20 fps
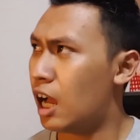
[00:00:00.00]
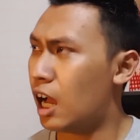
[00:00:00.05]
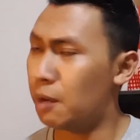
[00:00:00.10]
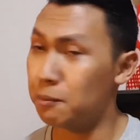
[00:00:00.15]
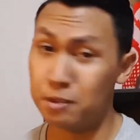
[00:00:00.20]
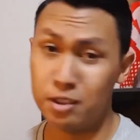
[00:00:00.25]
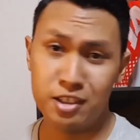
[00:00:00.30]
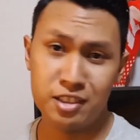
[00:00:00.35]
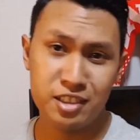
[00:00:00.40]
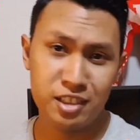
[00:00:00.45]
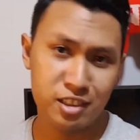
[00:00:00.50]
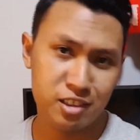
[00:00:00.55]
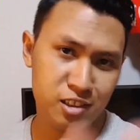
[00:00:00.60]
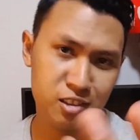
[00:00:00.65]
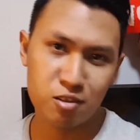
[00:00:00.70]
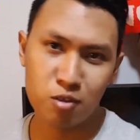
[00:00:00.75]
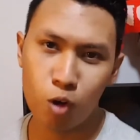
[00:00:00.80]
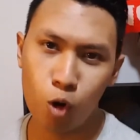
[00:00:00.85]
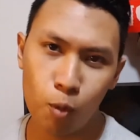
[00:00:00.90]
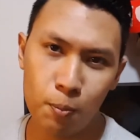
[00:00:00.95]
I'm gonna
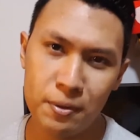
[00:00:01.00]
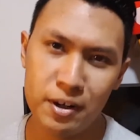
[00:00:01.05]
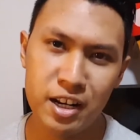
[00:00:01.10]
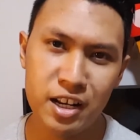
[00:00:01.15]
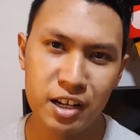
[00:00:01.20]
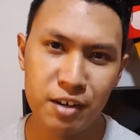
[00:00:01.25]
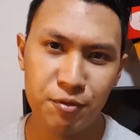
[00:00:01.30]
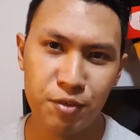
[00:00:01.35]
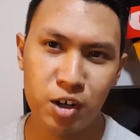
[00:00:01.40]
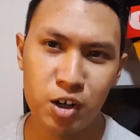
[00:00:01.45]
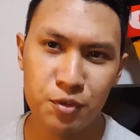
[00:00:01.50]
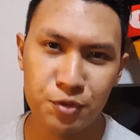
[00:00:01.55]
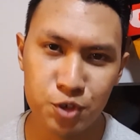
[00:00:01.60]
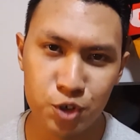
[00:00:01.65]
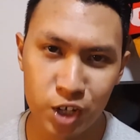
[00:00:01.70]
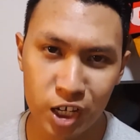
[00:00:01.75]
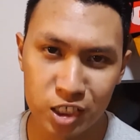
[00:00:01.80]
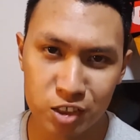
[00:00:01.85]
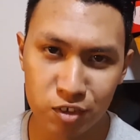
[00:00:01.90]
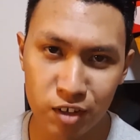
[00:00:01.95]
just open it in front of
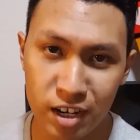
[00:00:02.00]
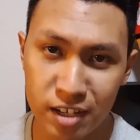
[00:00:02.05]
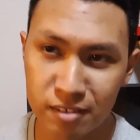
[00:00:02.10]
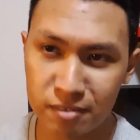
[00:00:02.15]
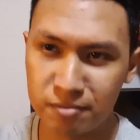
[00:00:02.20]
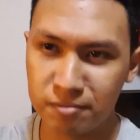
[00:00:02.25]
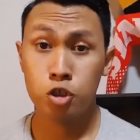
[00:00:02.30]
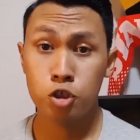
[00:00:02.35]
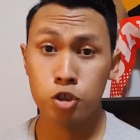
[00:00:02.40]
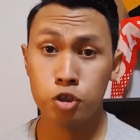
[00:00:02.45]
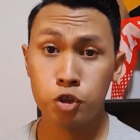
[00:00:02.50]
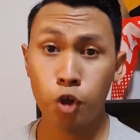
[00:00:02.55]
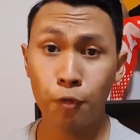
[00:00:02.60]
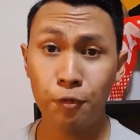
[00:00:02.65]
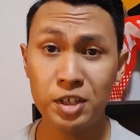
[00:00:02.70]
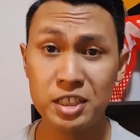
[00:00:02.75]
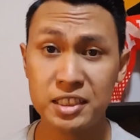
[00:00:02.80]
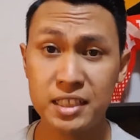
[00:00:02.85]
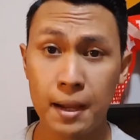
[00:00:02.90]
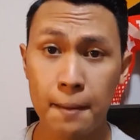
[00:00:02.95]
you guys, alright? So
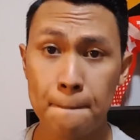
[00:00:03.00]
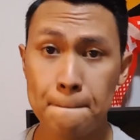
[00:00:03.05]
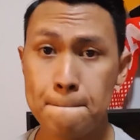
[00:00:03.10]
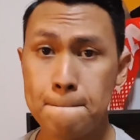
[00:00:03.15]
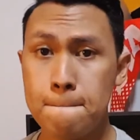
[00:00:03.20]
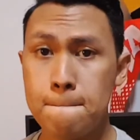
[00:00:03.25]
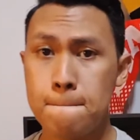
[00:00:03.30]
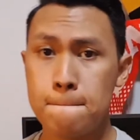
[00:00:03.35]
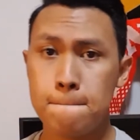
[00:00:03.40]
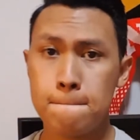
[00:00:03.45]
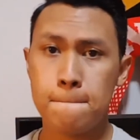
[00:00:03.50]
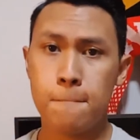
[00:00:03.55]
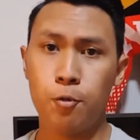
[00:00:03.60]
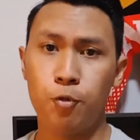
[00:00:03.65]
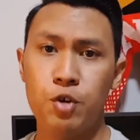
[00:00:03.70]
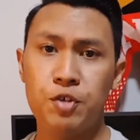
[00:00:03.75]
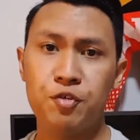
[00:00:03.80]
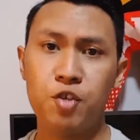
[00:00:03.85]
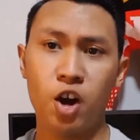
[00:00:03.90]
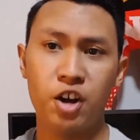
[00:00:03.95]
first up,
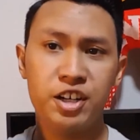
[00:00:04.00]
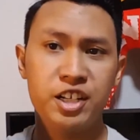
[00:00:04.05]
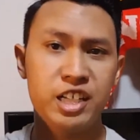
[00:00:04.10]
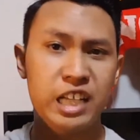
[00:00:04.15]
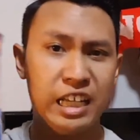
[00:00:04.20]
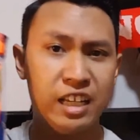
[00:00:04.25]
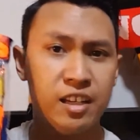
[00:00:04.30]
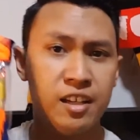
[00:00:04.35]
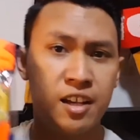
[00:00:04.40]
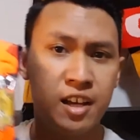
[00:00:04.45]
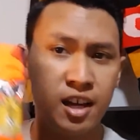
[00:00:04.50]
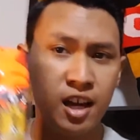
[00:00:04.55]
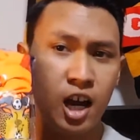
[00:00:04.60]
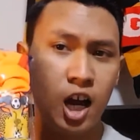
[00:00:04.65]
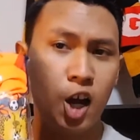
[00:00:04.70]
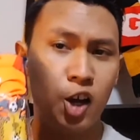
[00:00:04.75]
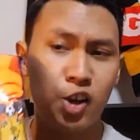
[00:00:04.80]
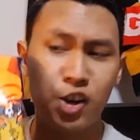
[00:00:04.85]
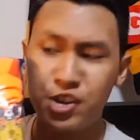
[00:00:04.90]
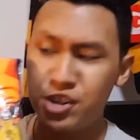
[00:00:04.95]
we've got the
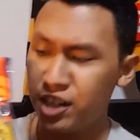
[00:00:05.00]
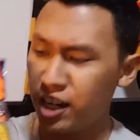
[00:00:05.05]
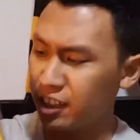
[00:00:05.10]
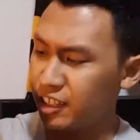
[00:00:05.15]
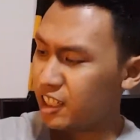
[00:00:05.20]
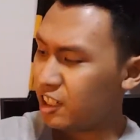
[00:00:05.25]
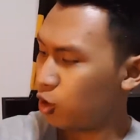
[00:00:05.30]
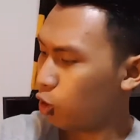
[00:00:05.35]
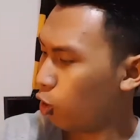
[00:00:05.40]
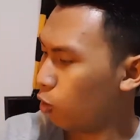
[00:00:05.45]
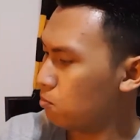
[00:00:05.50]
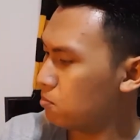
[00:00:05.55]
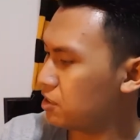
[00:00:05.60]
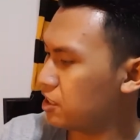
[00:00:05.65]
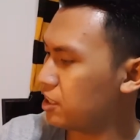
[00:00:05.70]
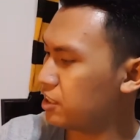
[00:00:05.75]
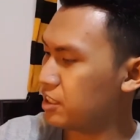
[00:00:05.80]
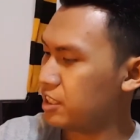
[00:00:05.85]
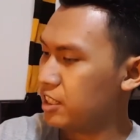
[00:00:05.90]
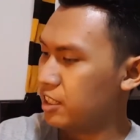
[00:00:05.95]
Hougang United home
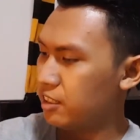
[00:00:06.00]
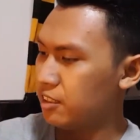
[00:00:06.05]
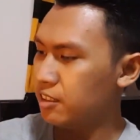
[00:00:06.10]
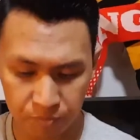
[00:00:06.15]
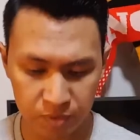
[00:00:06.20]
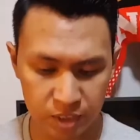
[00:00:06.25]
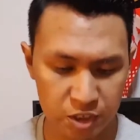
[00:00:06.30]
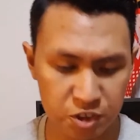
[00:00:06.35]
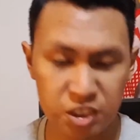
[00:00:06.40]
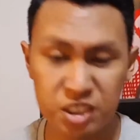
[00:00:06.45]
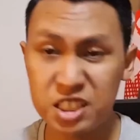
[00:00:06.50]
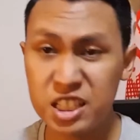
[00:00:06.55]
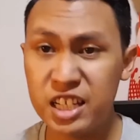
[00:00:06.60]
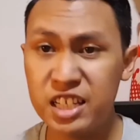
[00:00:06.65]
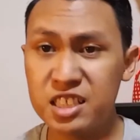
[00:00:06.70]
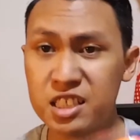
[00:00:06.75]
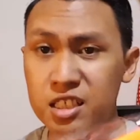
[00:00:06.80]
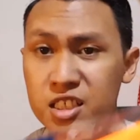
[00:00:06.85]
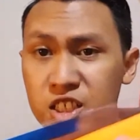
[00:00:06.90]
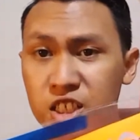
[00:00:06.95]
jersey. As you can see,
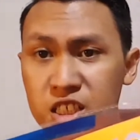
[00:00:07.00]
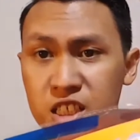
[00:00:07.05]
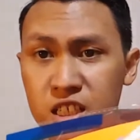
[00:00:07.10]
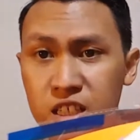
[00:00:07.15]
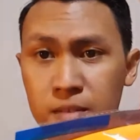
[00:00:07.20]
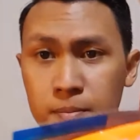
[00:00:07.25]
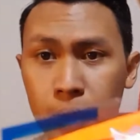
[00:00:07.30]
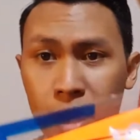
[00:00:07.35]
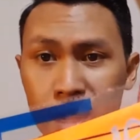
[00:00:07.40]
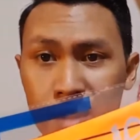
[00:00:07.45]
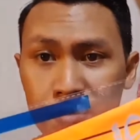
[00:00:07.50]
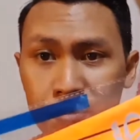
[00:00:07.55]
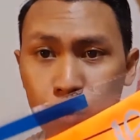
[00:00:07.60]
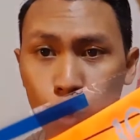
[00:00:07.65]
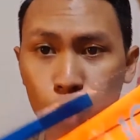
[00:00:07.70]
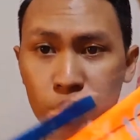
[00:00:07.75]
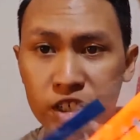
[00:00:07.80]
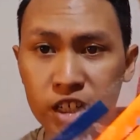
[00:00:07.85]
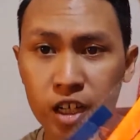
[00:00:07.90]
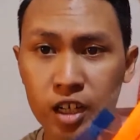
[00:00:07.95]
it's a jersey by
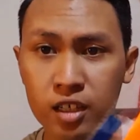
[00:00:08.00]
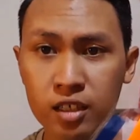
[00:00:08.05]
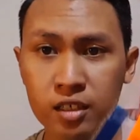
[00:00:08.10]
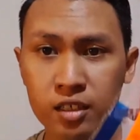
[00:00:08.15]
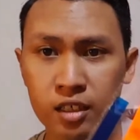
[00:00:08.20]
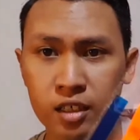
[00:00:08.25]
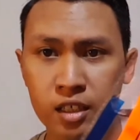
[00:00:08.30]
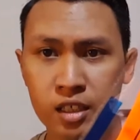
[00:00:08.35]
Vonda.